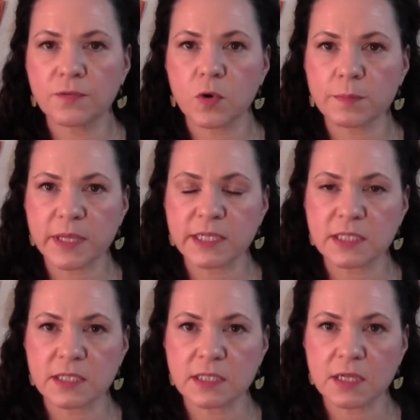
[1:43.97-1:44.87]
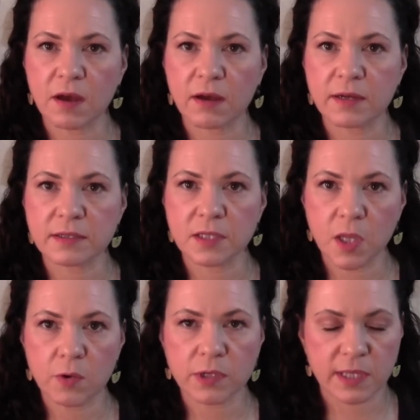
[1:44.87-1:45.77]
of 4 places on the
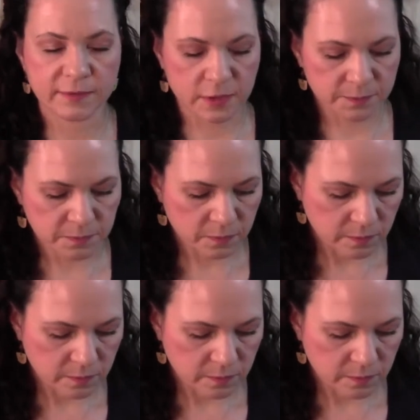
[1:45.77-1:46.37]
lower level.